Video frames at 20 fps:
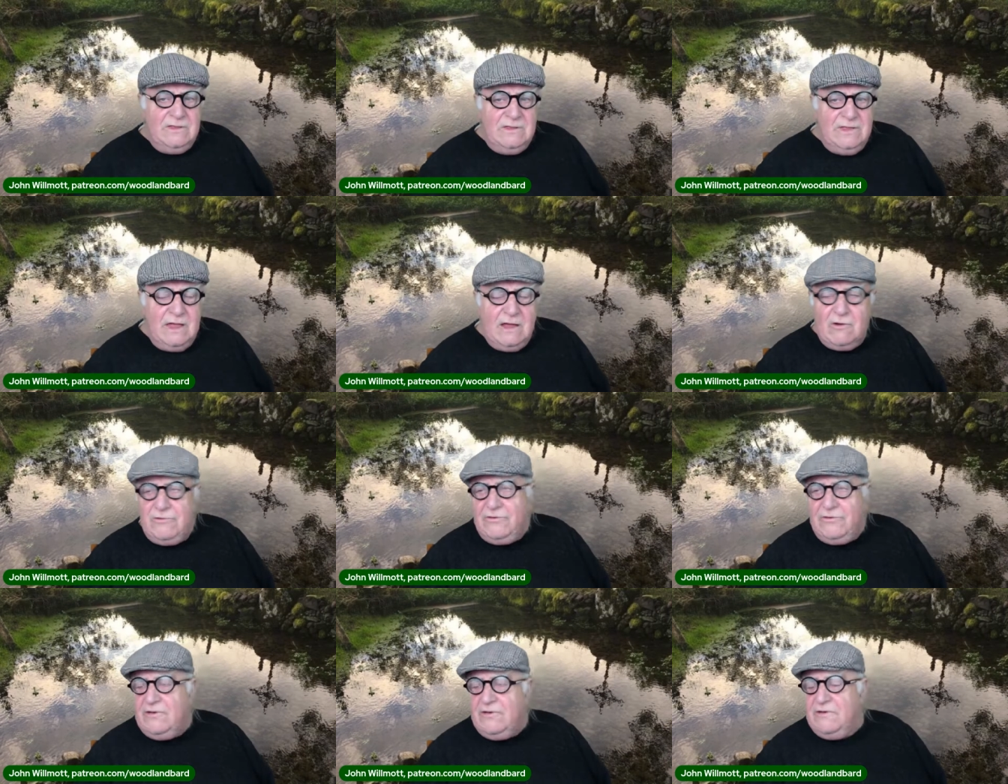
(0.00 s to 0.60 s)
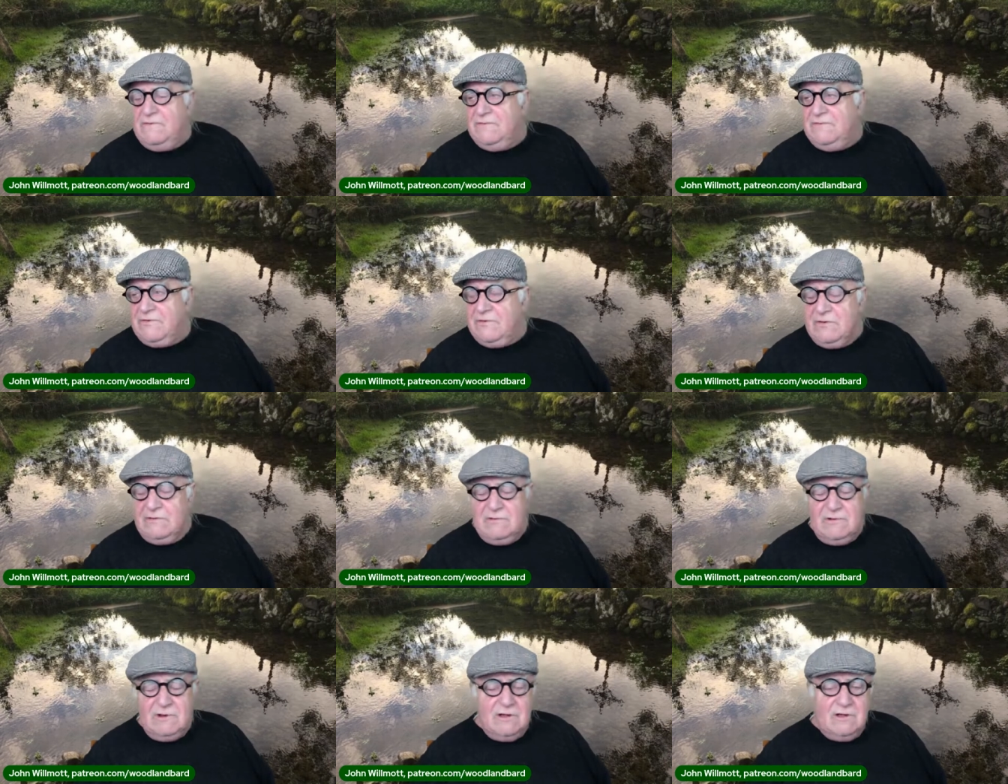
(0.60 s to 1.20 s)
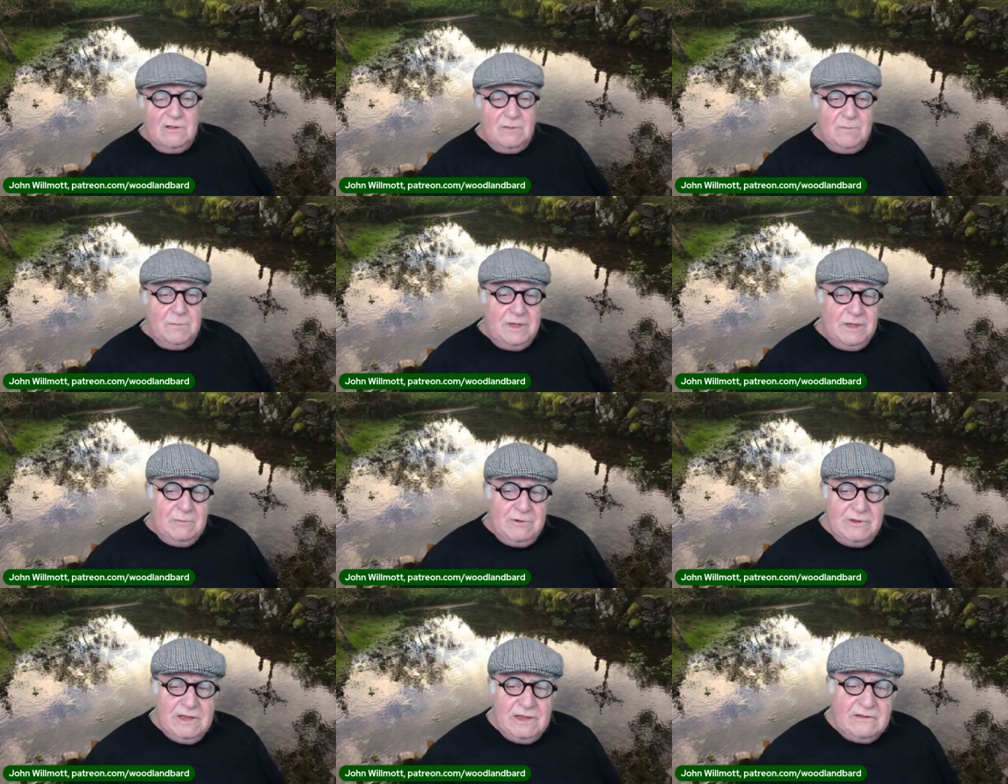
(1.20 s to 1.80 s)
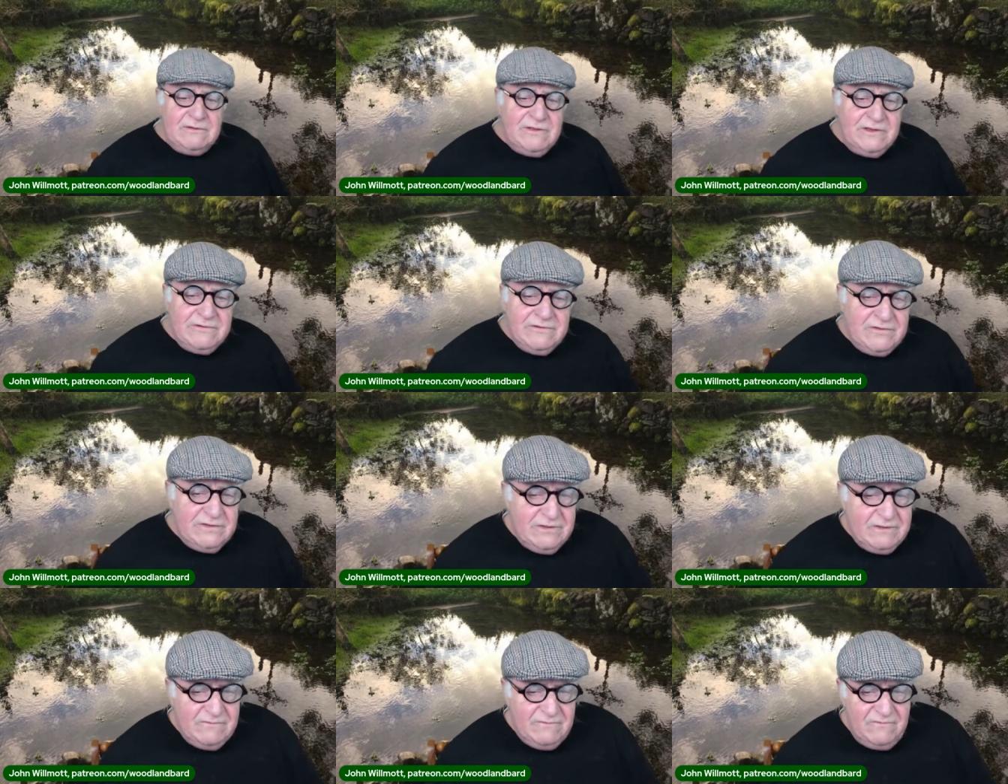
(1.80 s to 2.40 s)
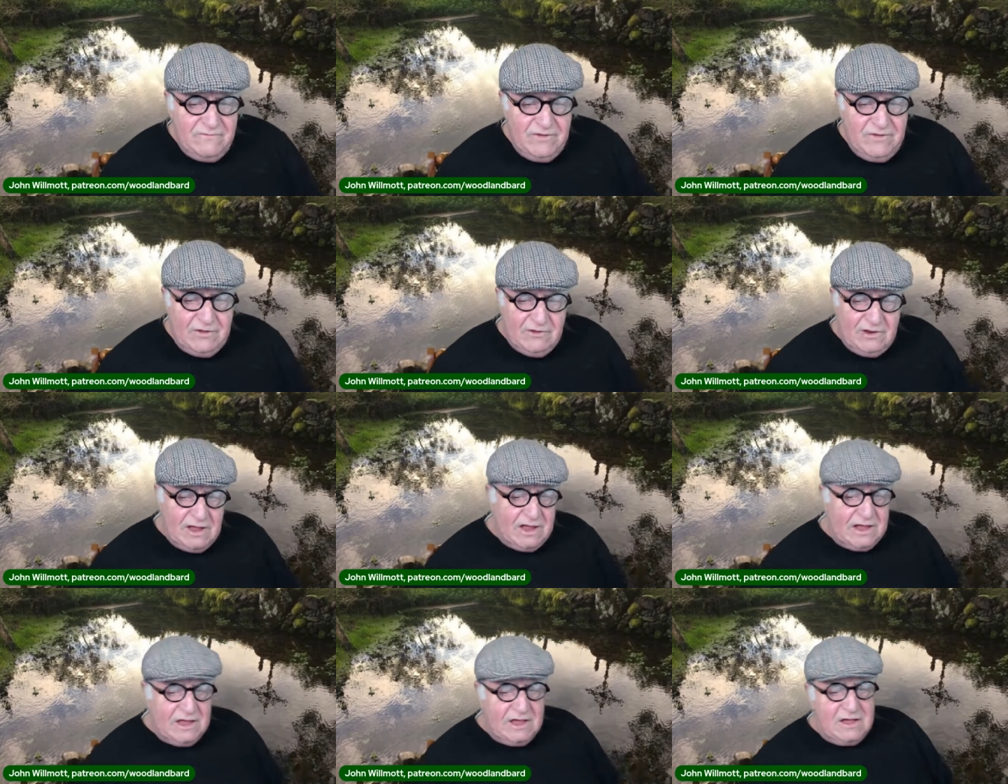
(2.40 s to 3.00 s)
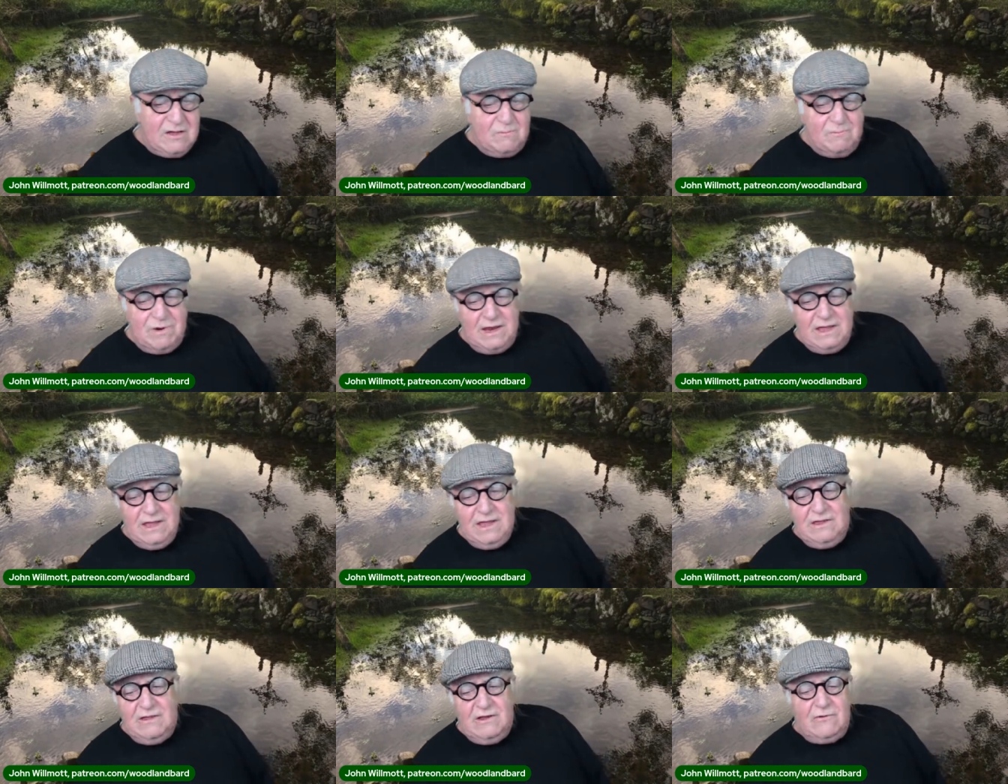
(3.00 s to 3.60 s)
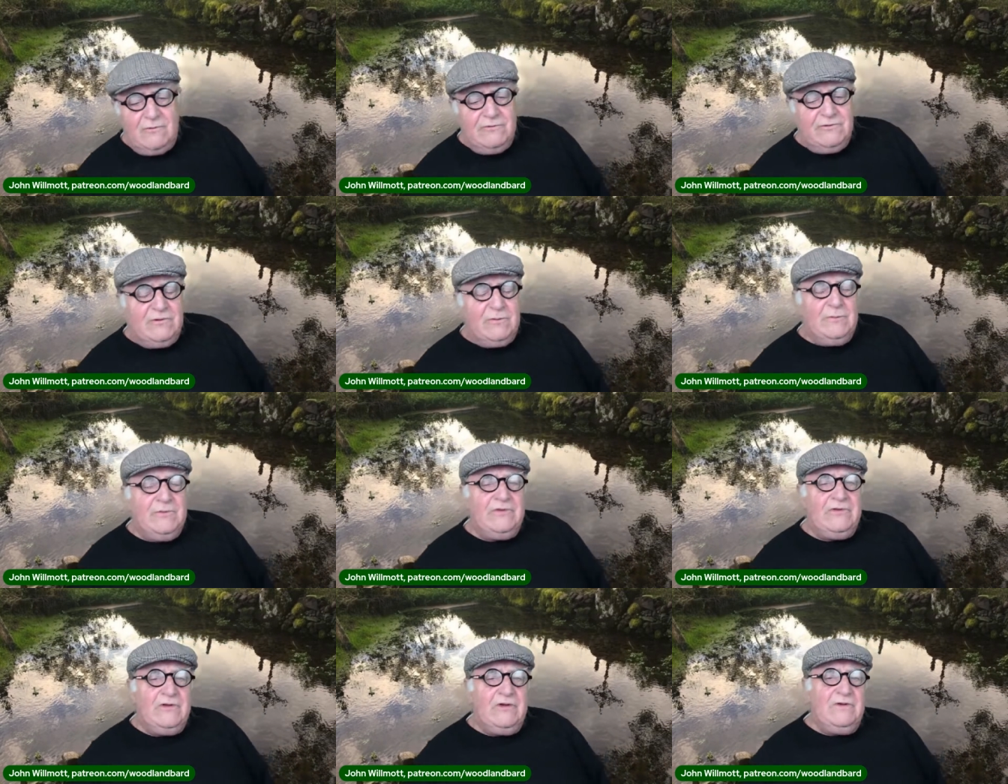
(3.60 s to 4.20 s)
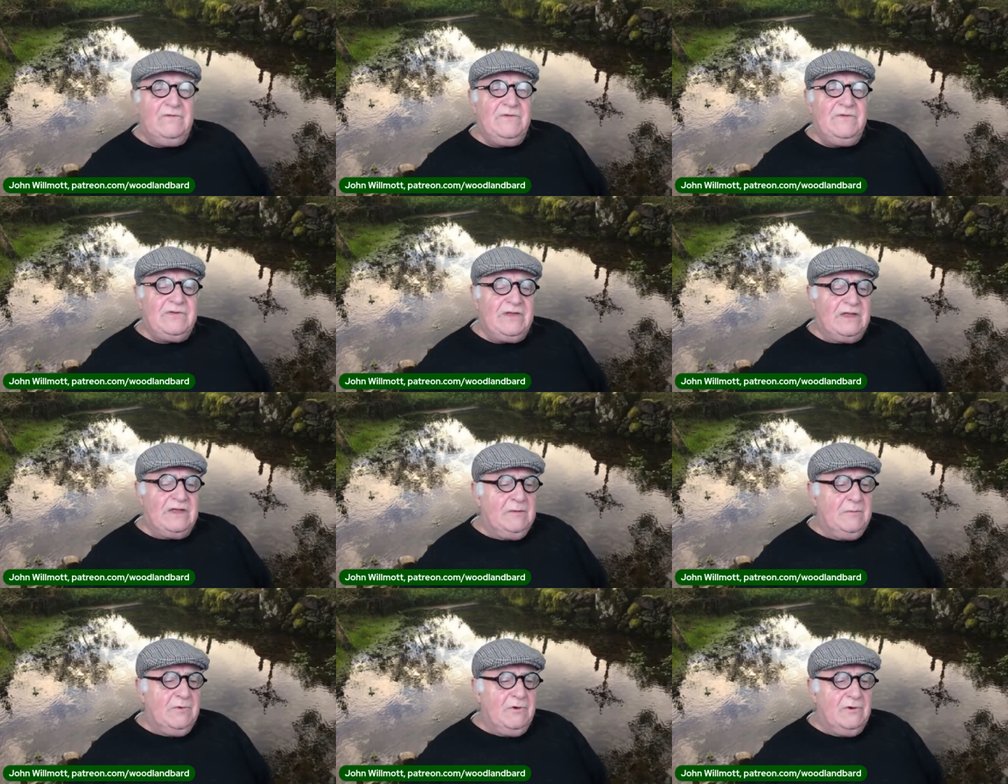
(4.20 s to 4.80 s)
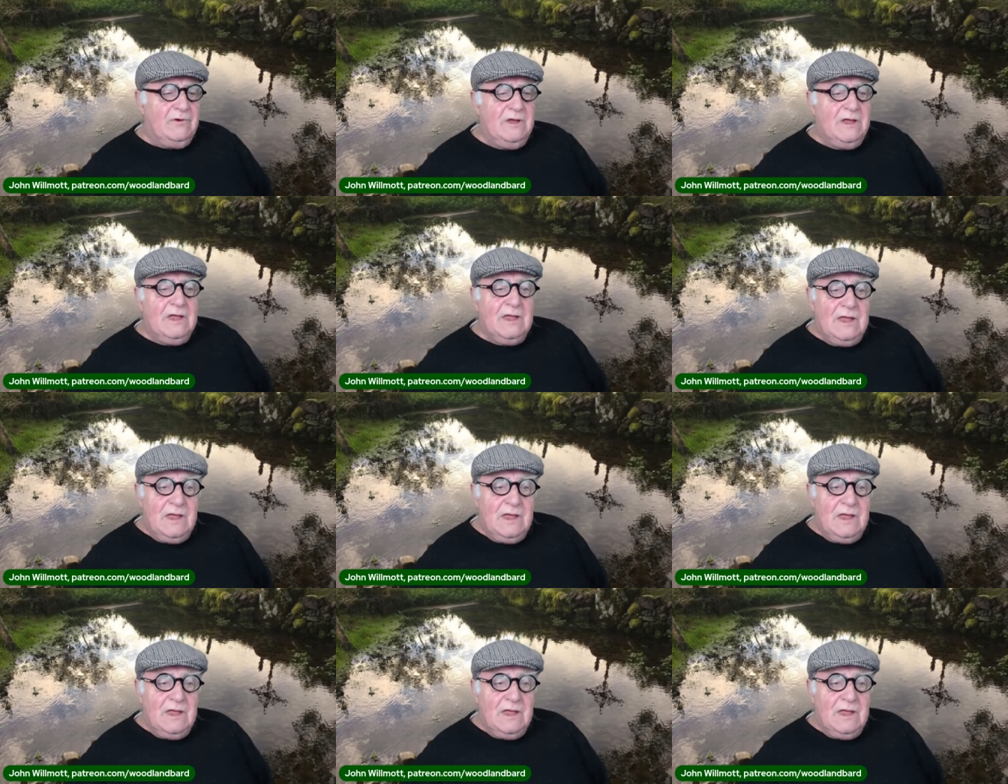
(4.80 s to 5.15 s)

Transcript: The health service to a lot of people now doesn't feel like a complete and wholesome service anymore.